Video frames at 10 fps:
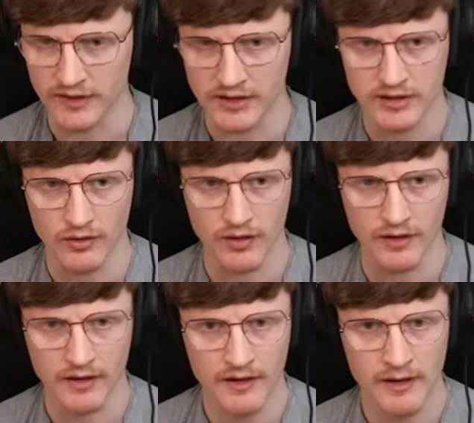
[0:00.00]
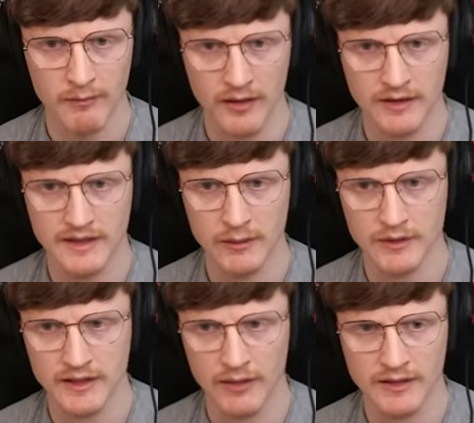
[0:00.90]
He just saw like, because there
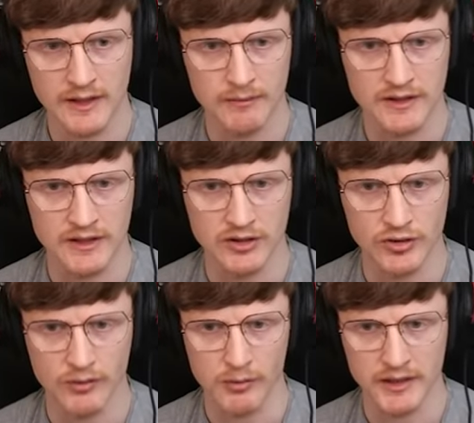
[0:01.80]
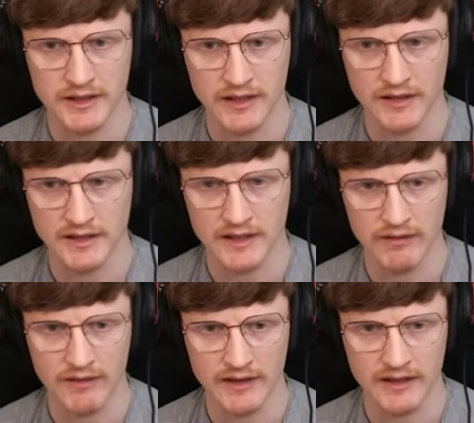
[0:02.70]
was no attempt to destroy my PC, I can
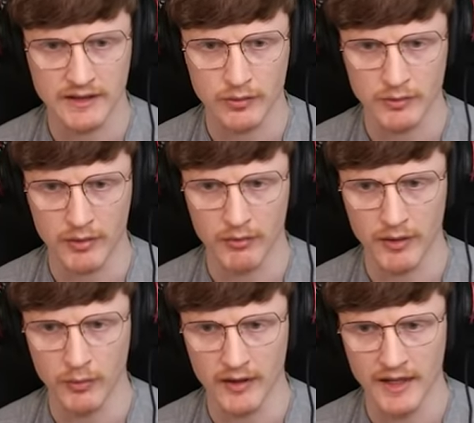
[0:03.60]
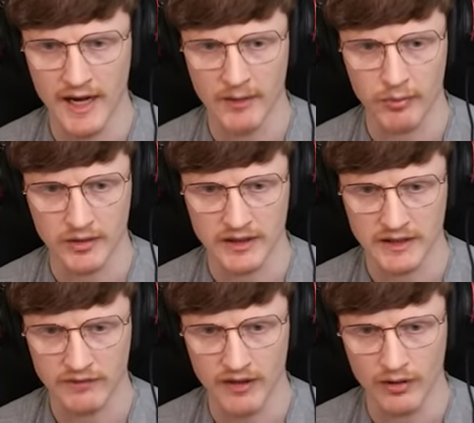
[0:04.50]
safely think this was probably a weird art
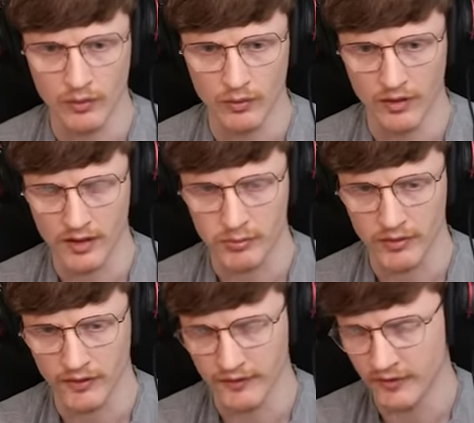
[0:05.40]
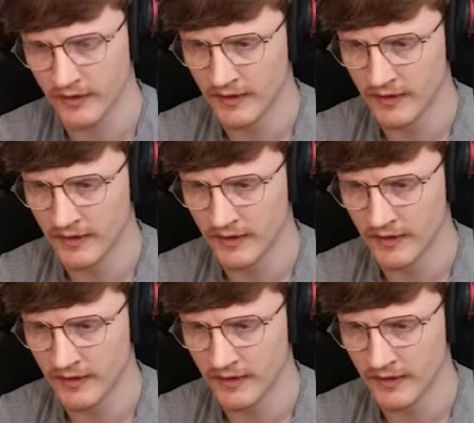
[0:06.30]
project. Very cool, I approve.